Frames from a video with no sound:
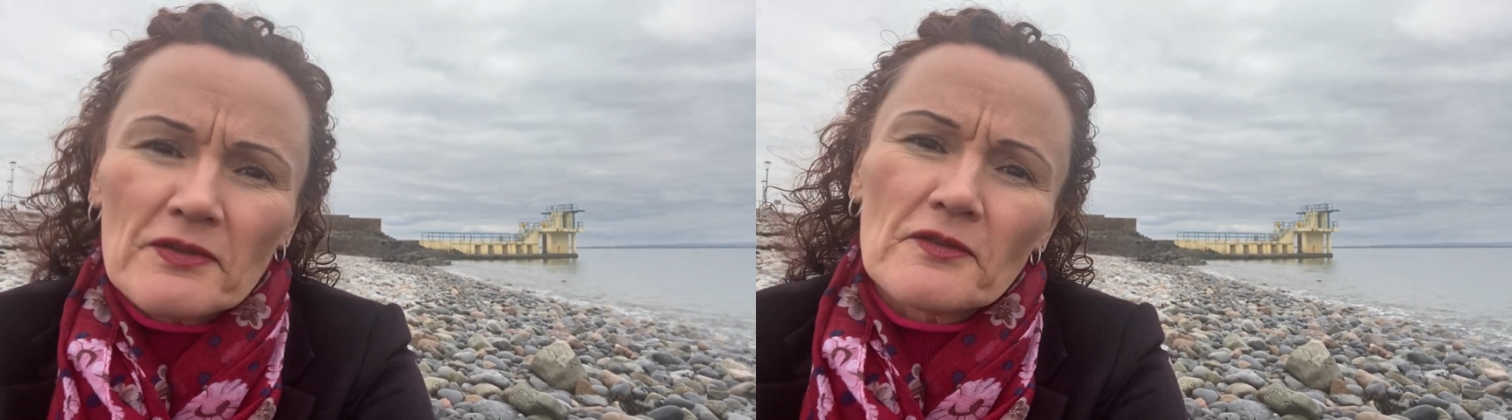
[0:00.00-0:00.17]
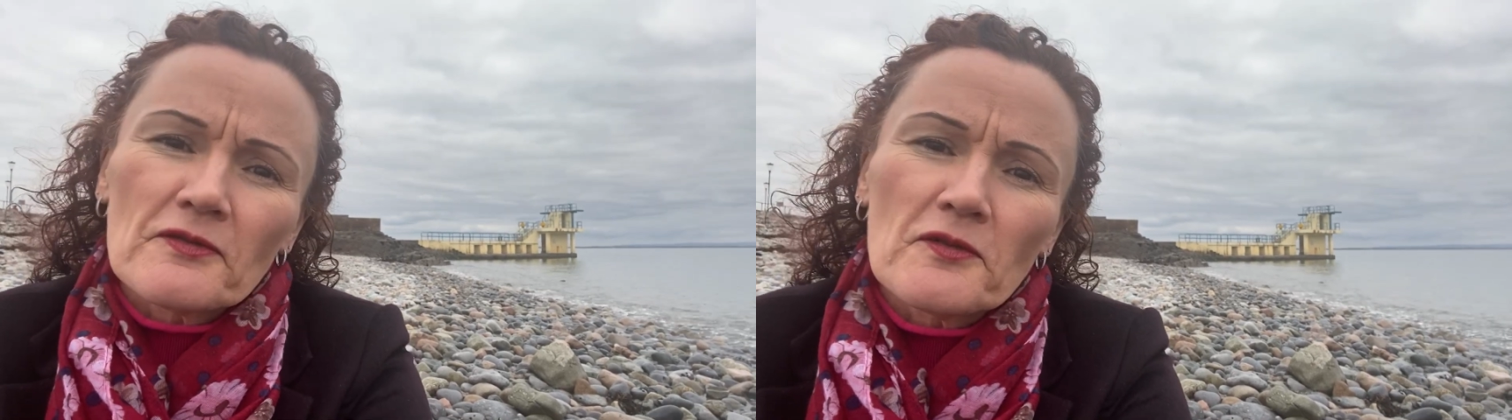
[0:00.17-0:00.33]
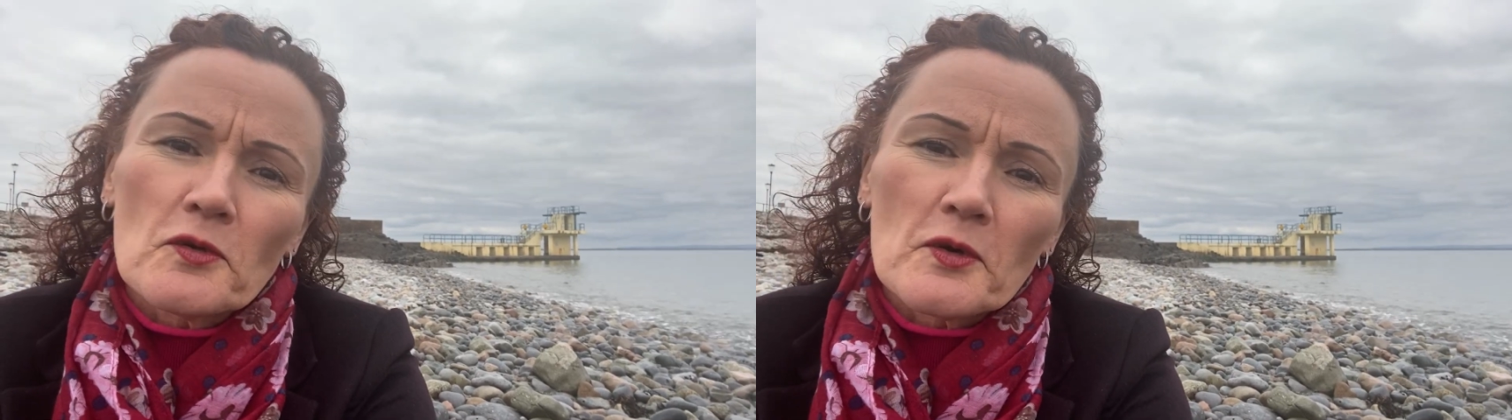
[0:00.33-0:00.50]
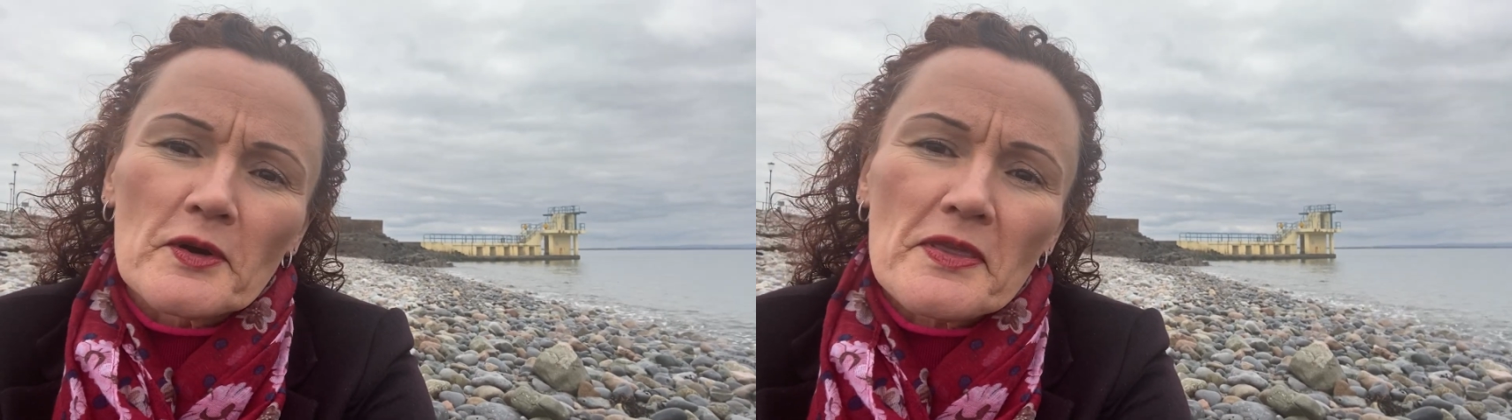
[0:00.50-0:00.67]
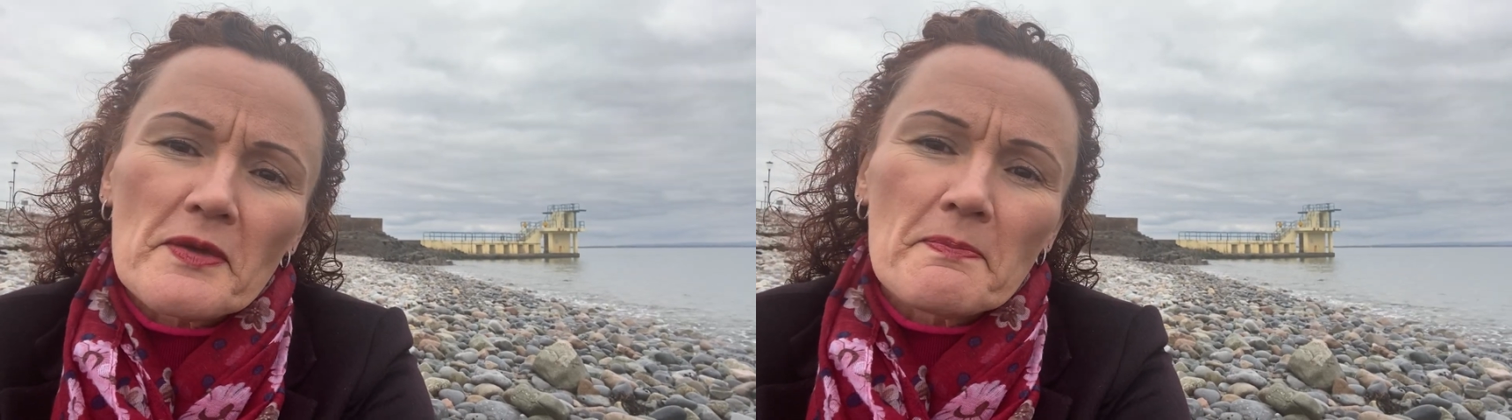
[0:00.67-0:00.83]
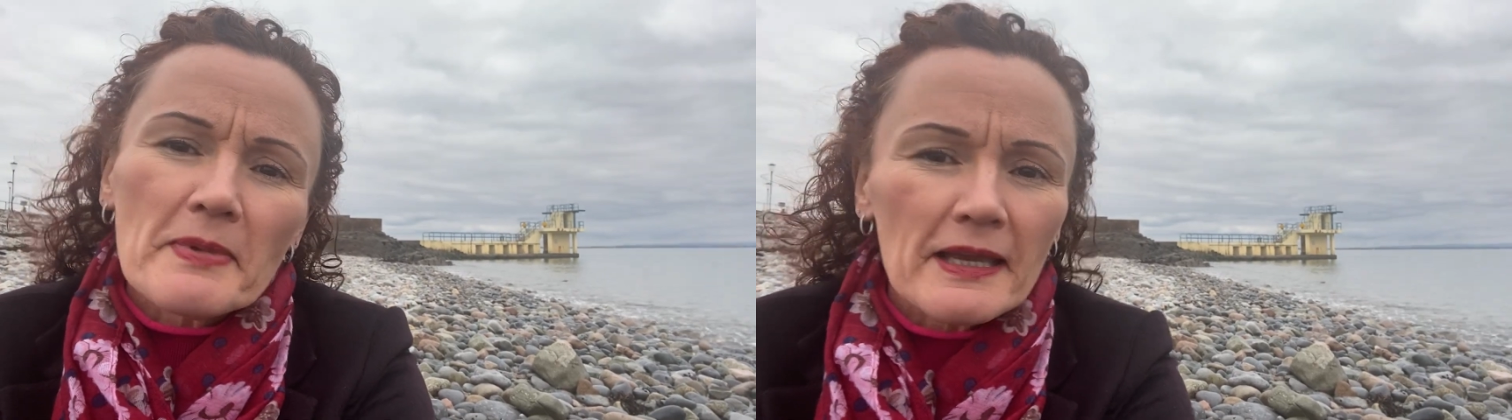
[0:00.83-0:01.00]
the fourth
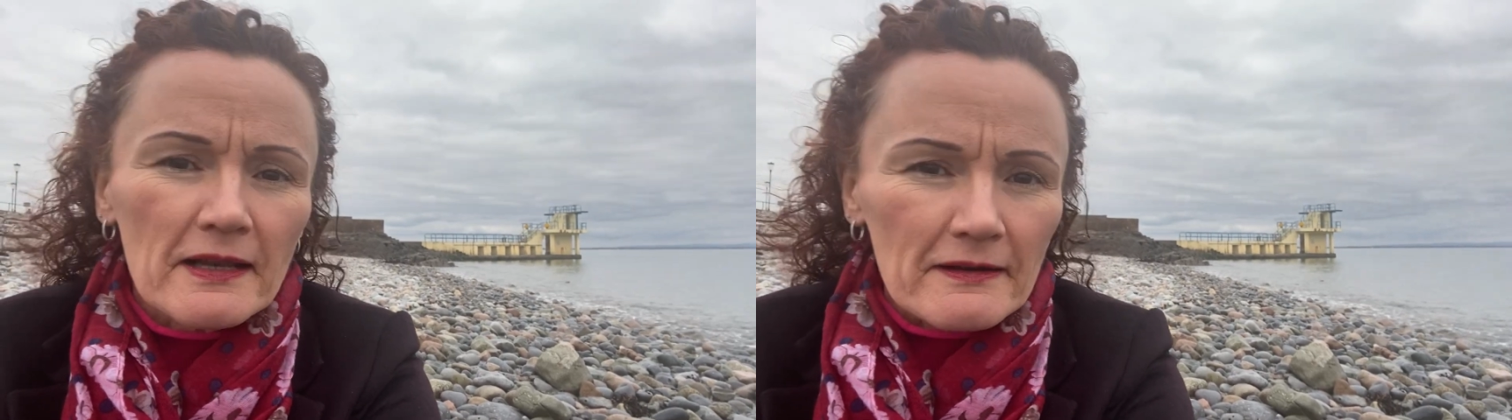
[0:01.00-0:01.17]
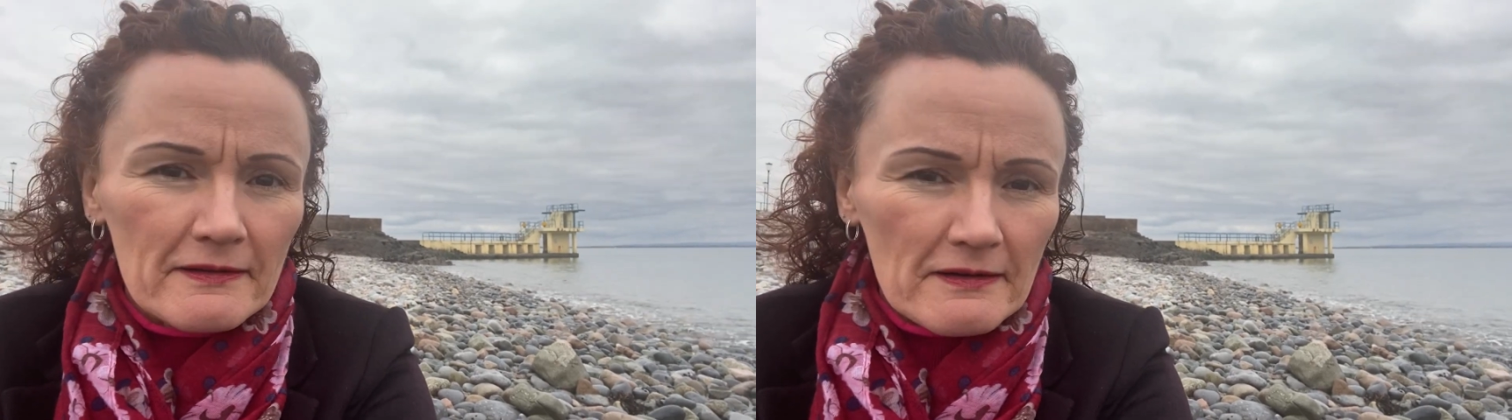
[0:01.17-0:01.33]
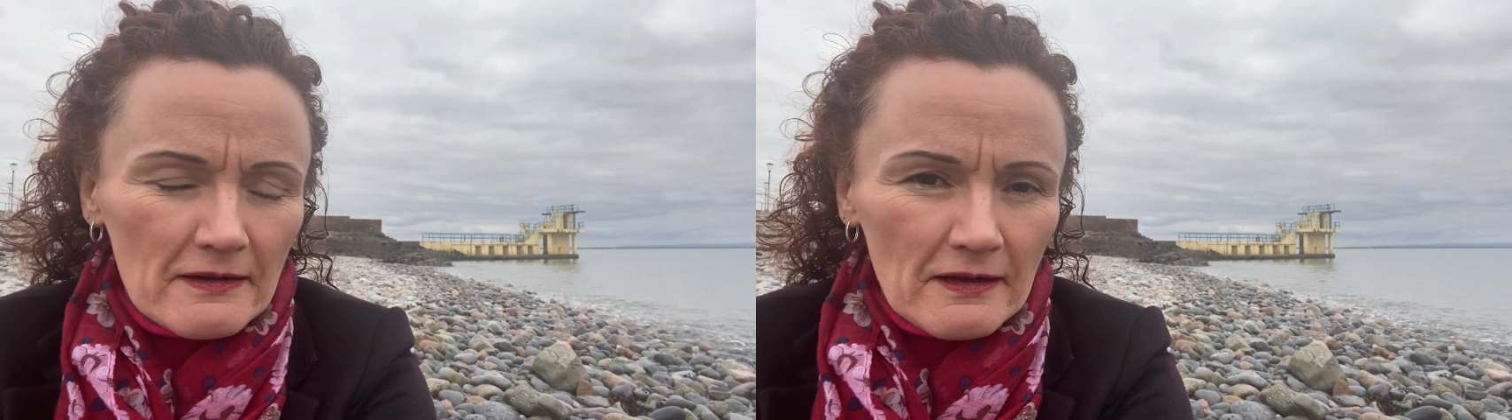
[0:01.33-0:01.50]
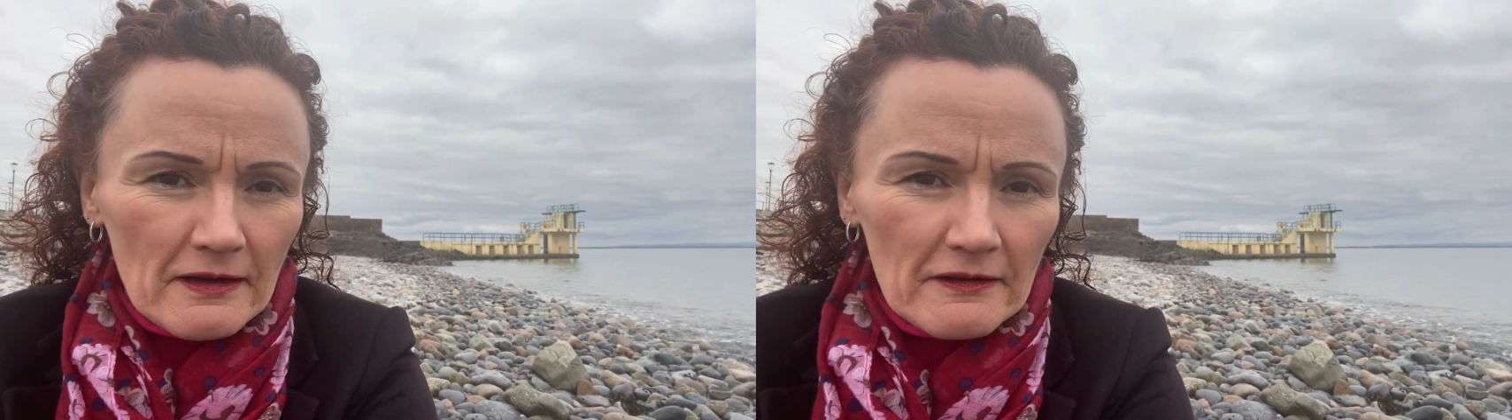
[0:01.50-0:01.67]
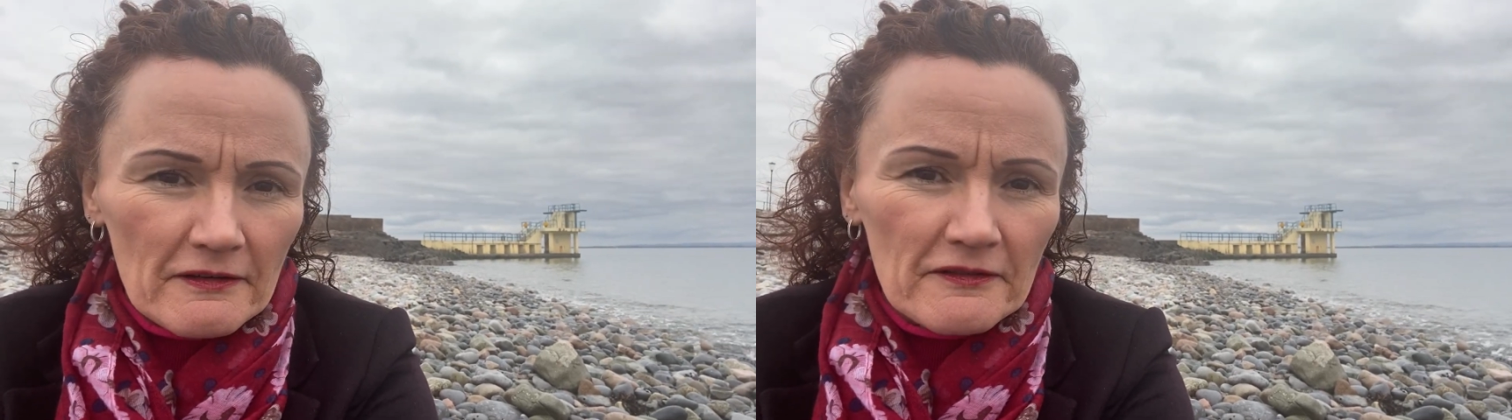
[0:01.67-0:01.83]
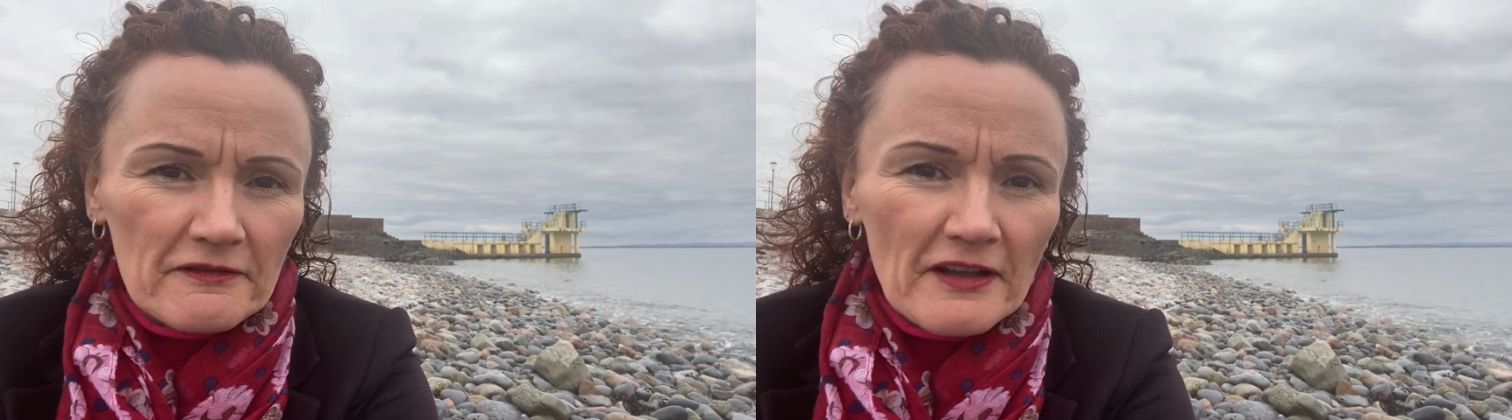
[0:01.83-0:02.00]
pillar
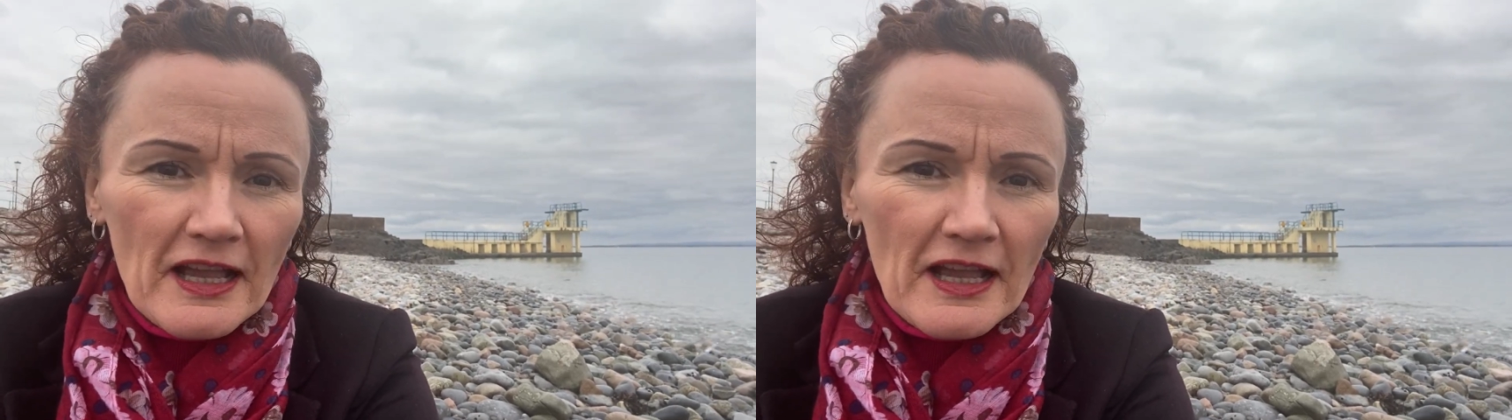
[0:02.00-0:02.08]
of